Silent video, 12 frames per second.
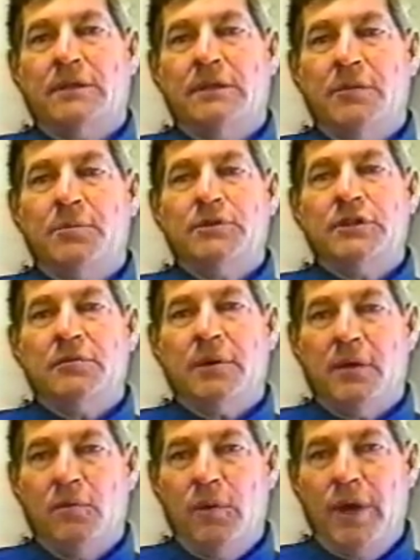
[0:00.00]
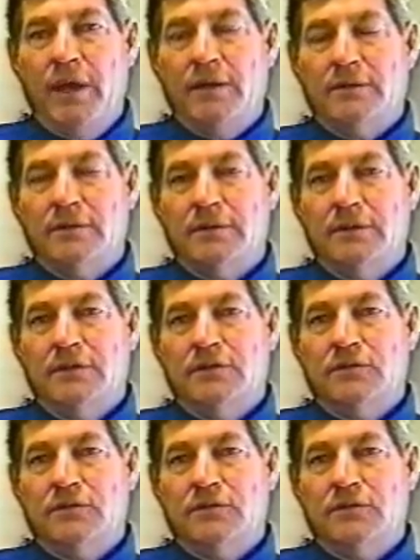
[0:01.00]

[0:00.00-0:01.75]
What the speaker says: 10% by weight is